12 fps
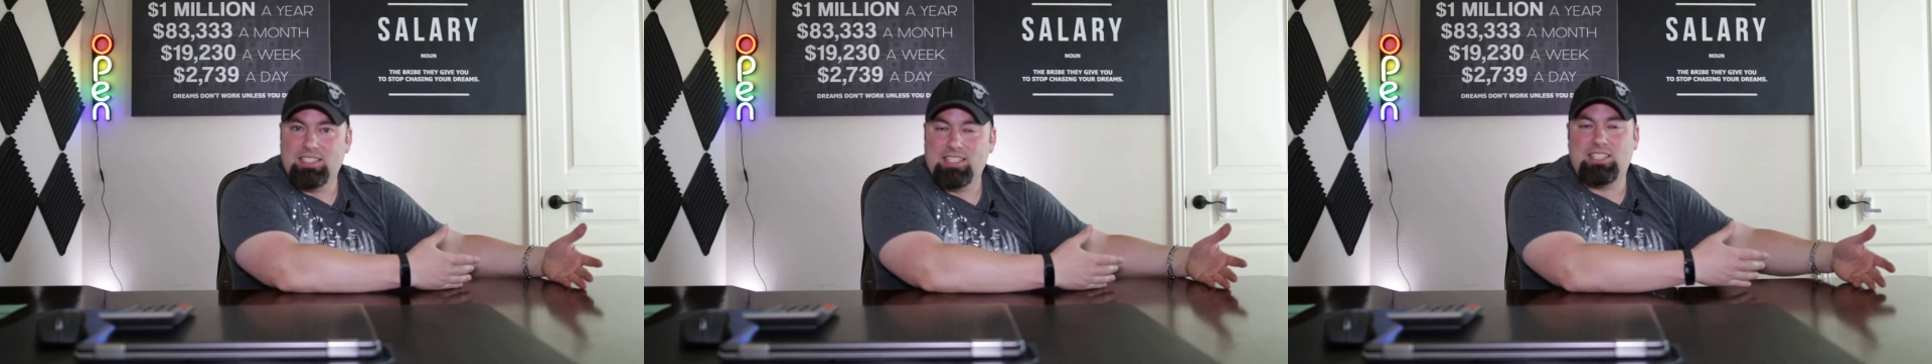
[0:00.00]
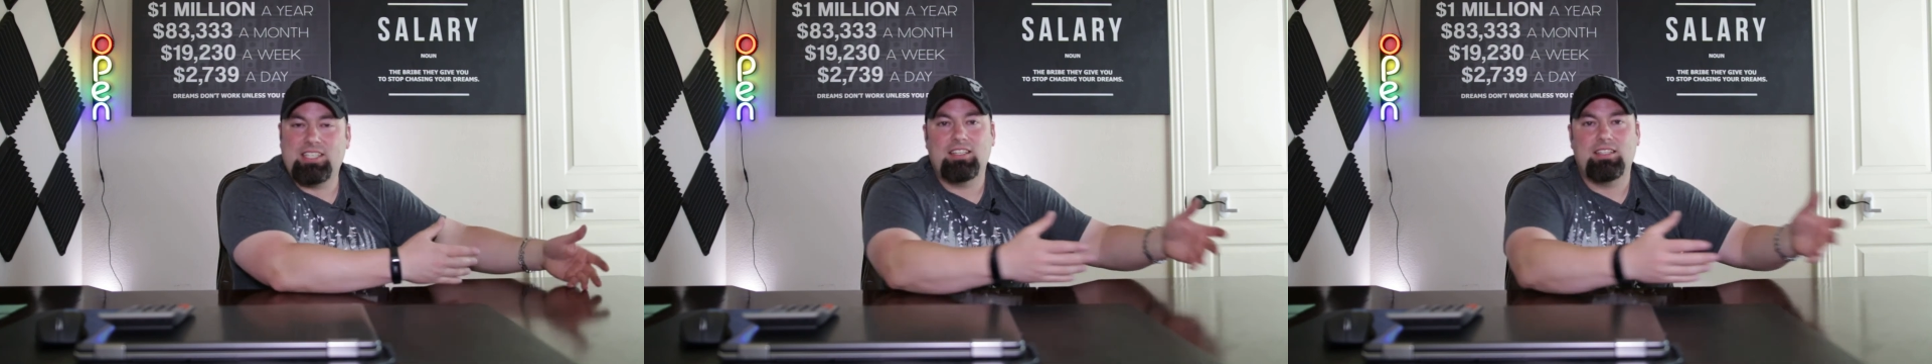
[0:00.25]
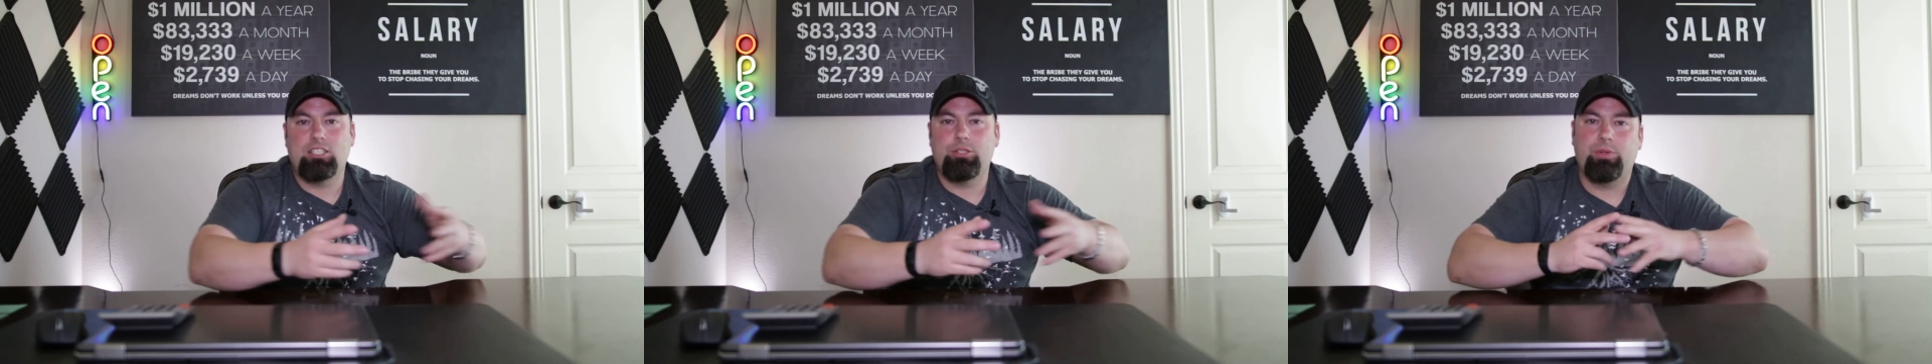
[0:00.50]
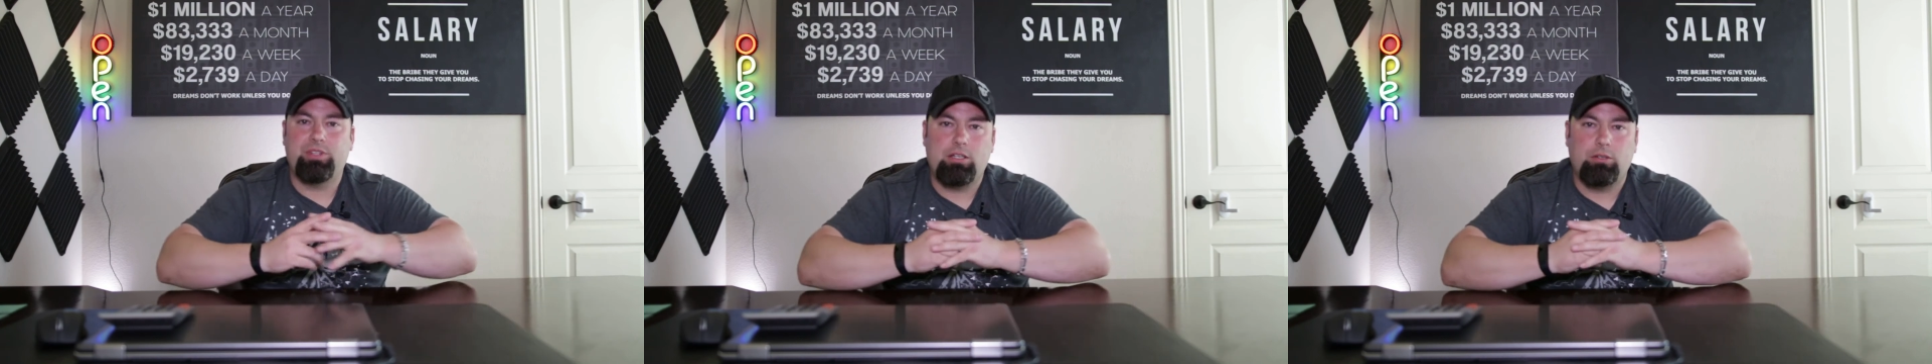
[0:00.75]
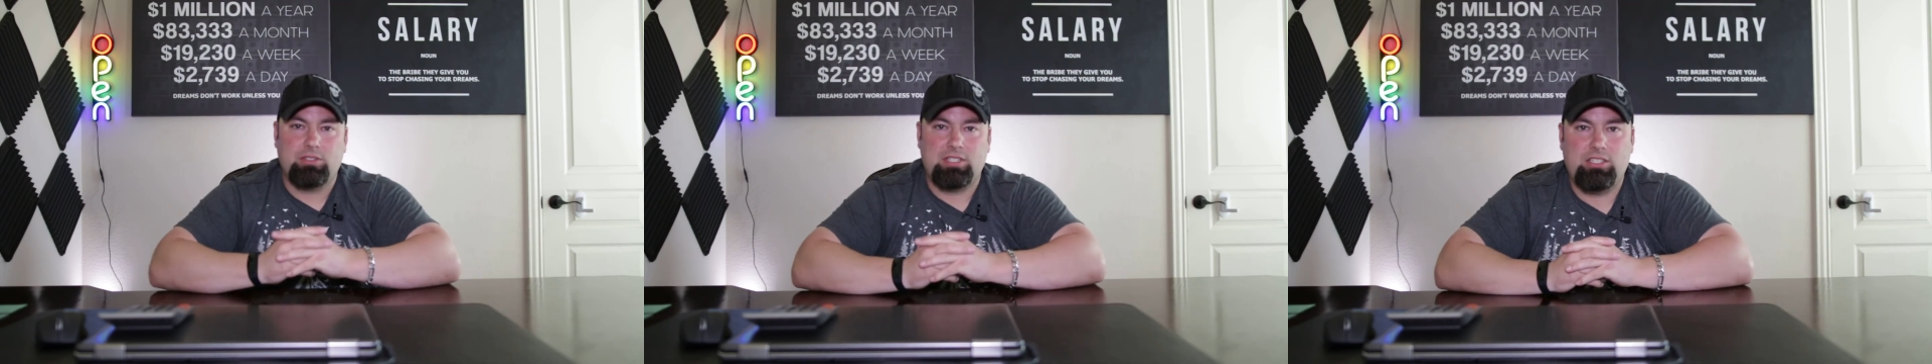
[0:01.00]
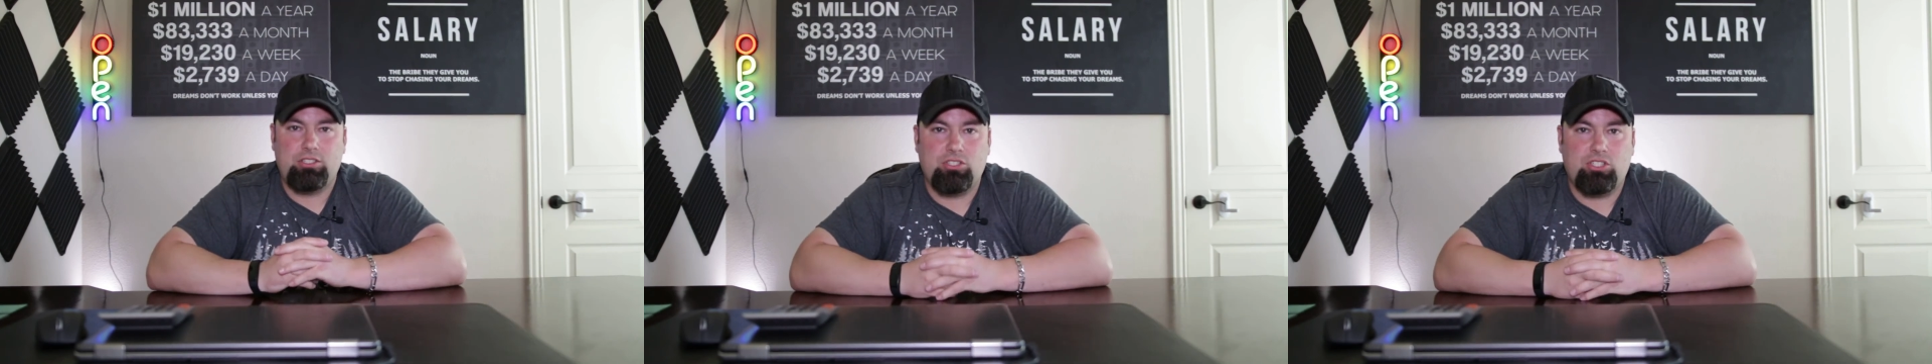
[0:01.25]
See, this is what they don't
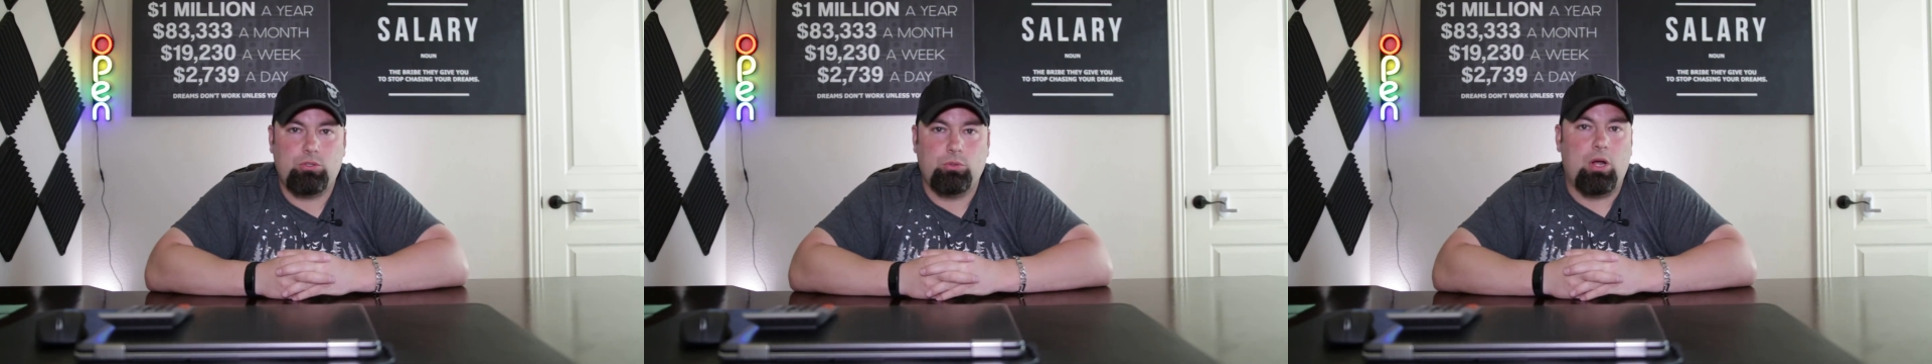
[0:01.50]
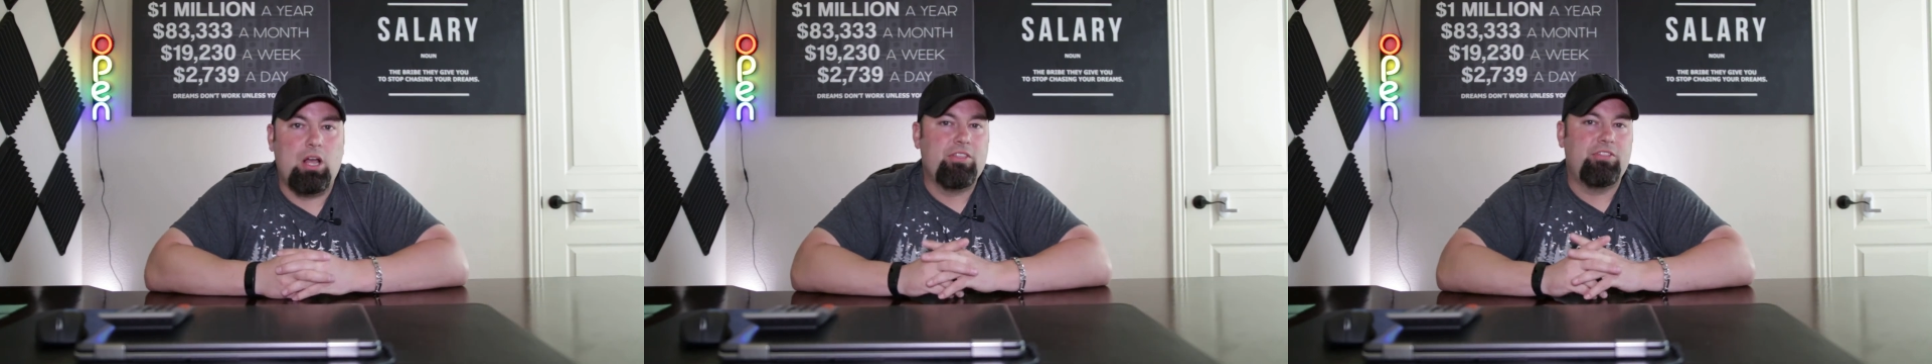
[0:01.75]
teach in school.